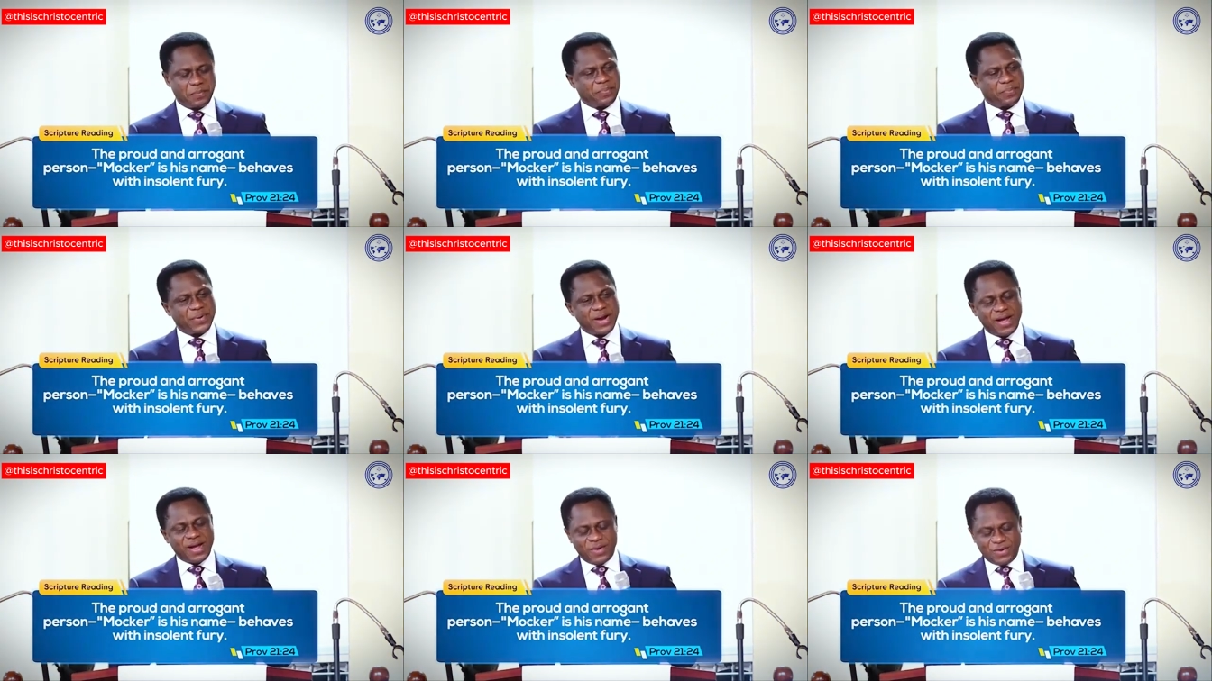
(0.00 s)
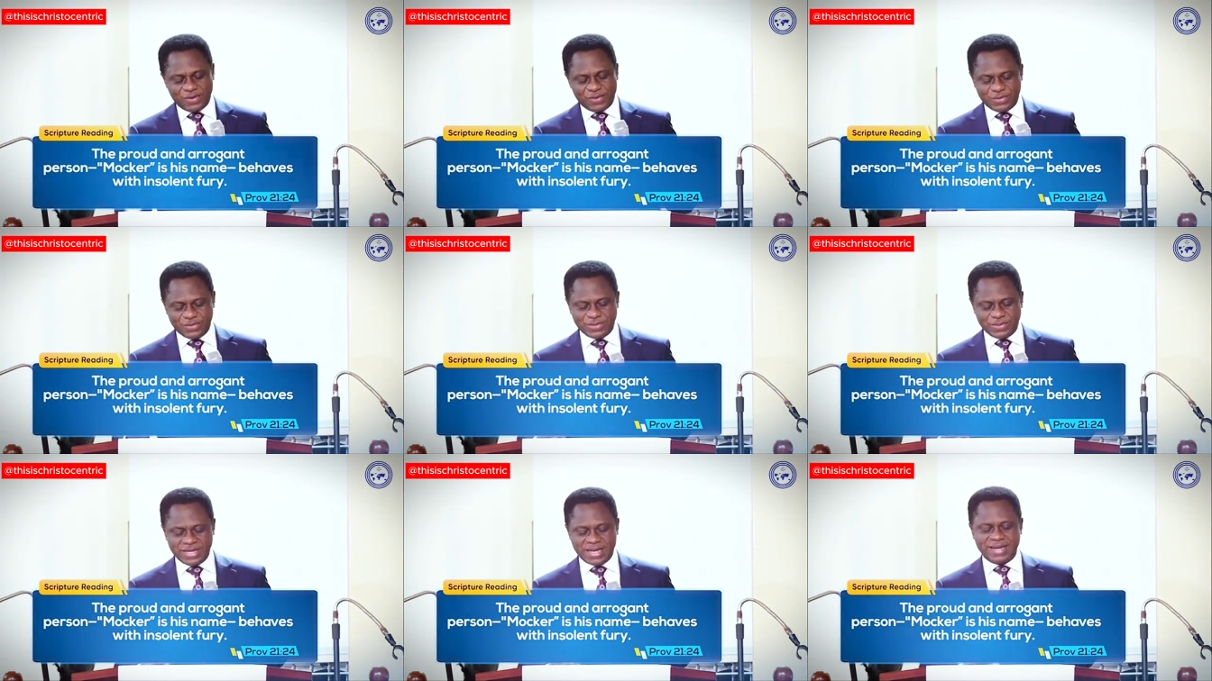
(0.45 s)

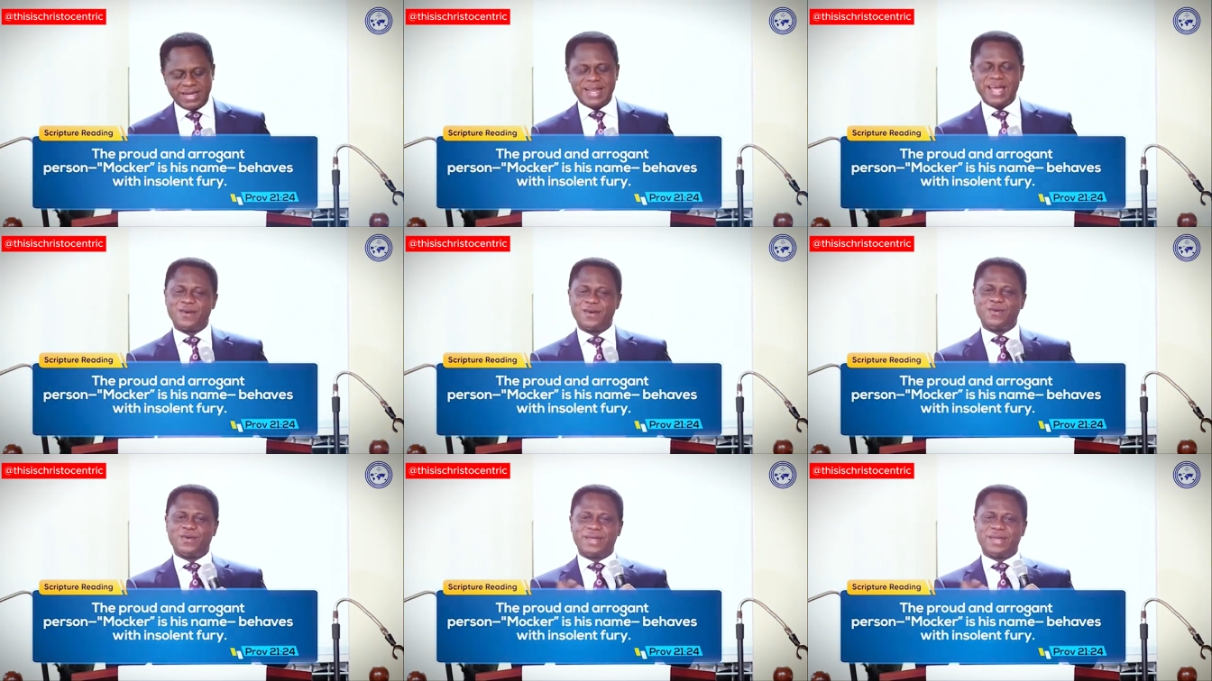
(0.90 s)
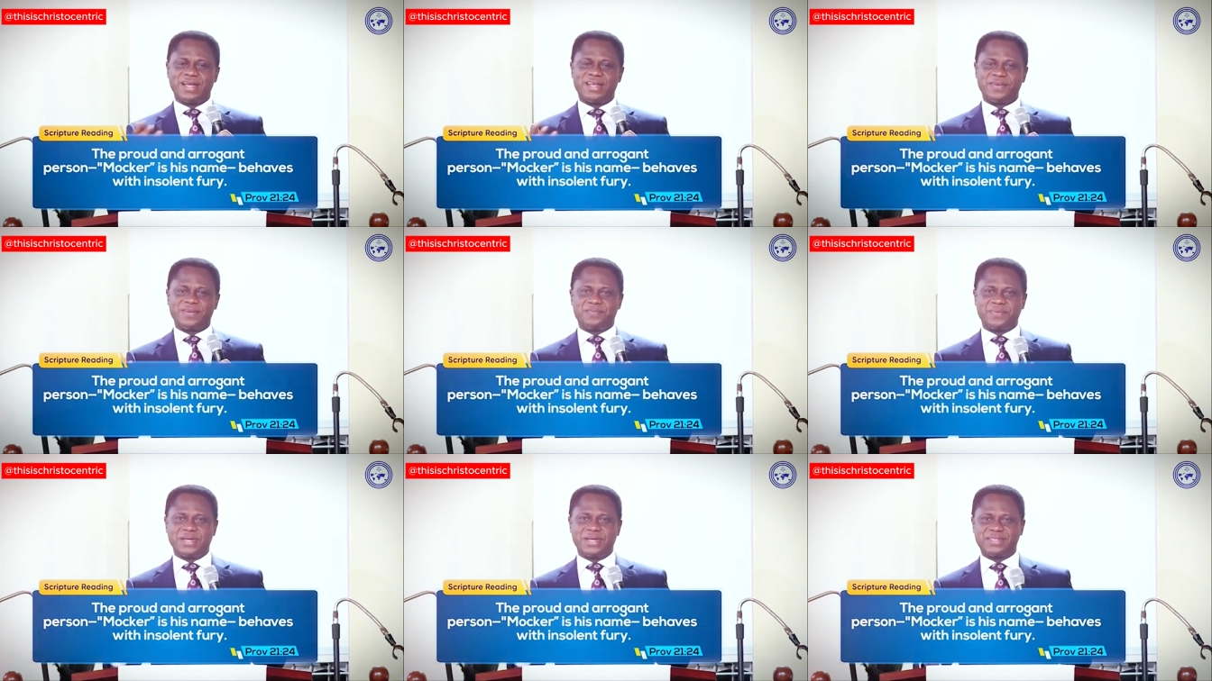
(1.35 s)
proud and
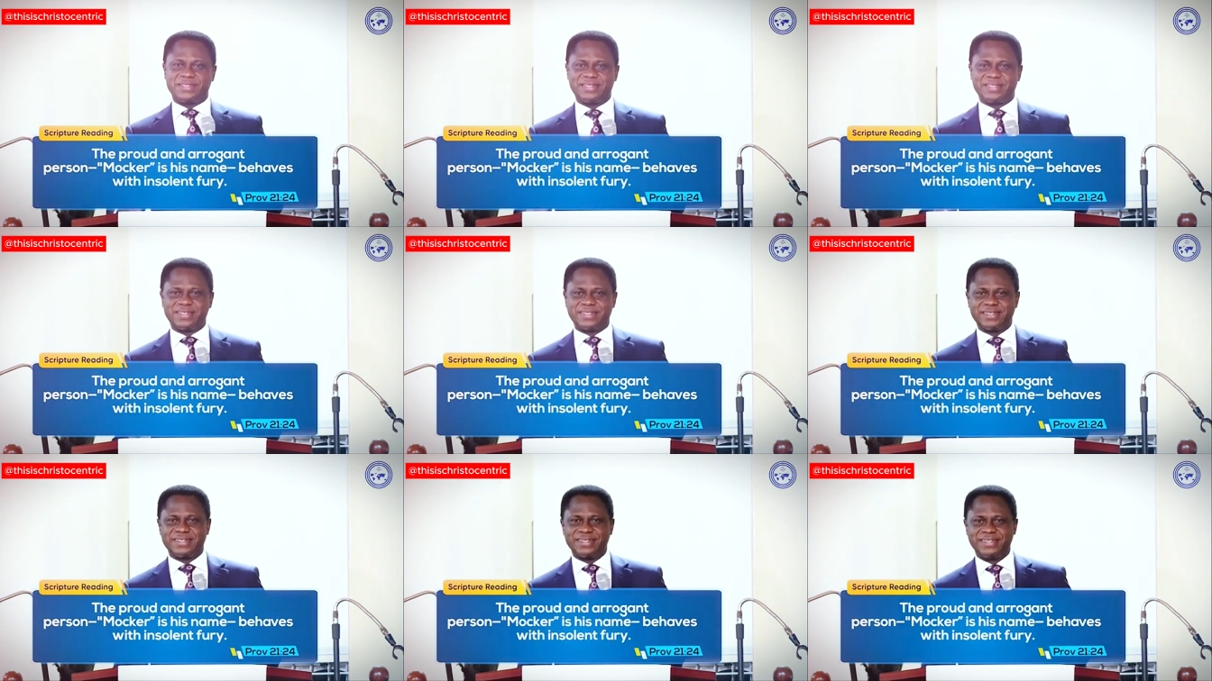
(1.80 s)
arrogant person.